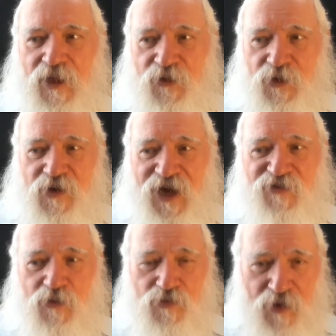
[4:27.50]
Do you
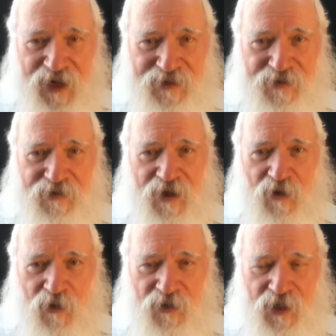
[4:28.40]
have a right to
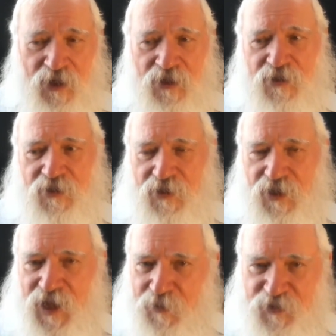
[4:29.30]
own a gun?
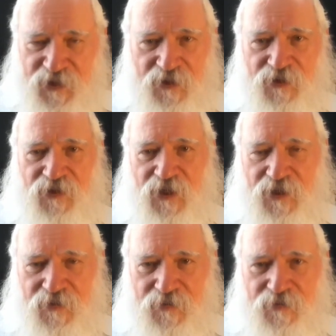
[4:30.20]

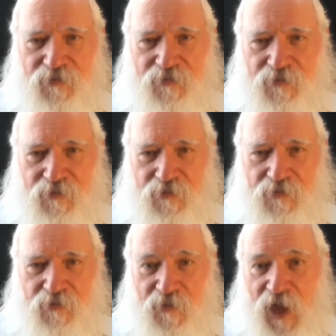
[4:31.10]
Absolutely.
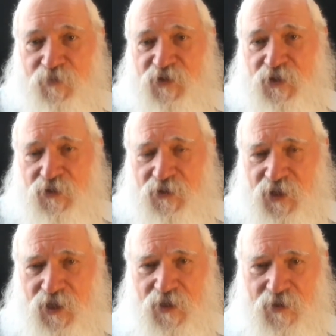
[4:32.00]
Absolutely.